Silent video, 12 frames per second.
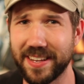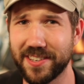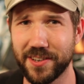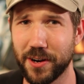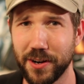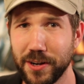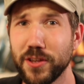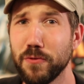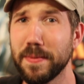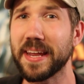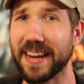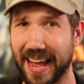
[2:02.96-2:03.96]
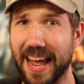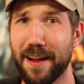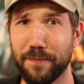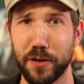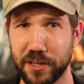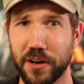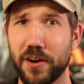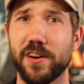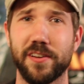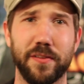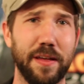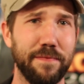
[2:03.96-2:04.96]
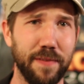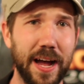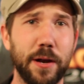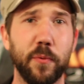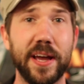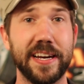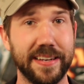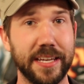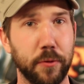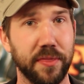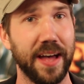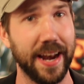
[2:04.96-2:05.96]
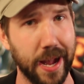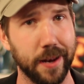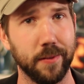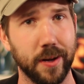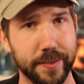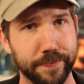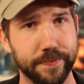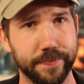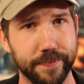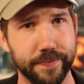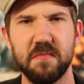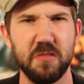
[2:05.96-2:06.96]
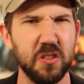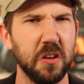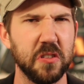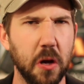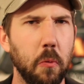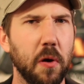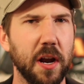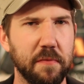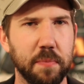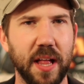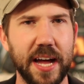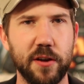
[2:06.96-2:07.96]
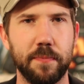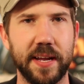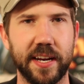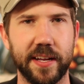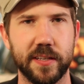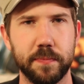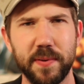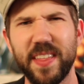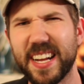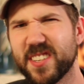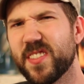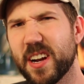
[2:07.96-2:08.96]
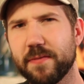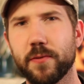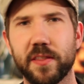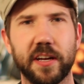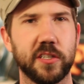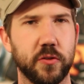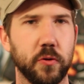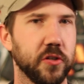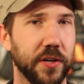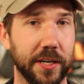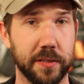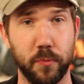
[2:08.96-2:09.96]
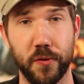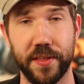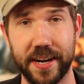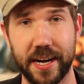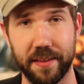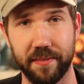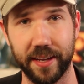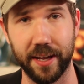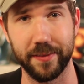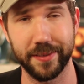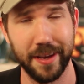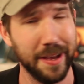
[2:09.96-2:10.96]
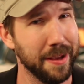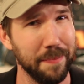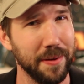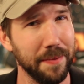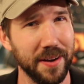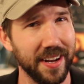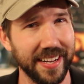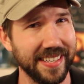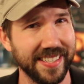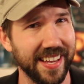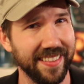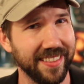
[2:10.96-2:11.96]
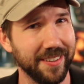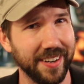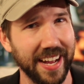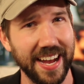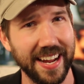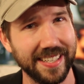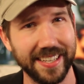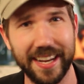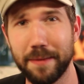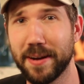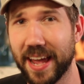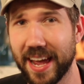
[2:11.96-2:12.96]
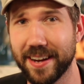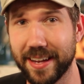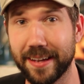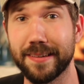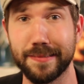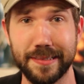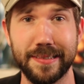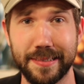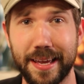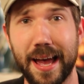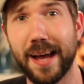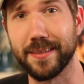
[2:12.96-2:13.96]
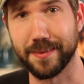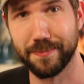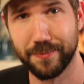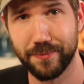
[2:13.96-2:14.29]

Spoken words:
this turn, you mean every turn until they find a way to deal with that Eidolon. There's also one of Blind Obedience, but that's there for the extort triggers more than anything else. But I'm not going to say the little guy hasn't come in handy, because he has.